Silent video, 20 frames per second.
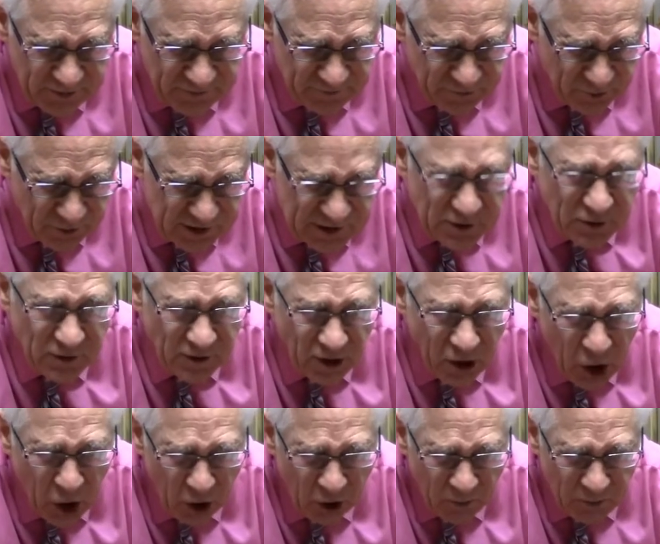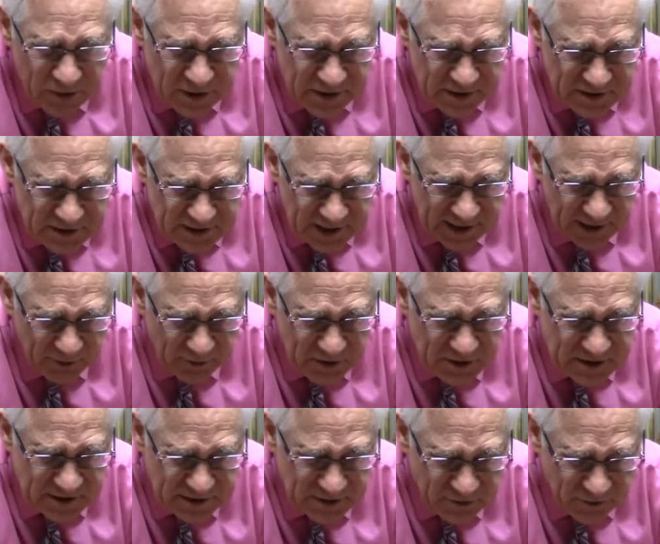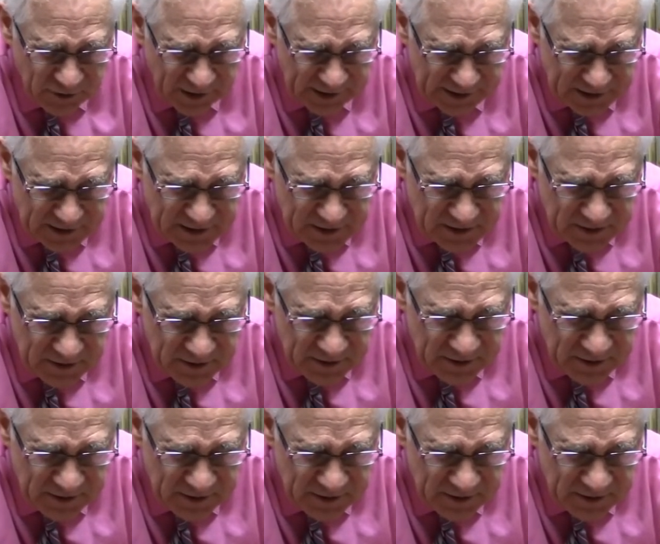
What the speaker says: for eternal hope that is ours in Christ.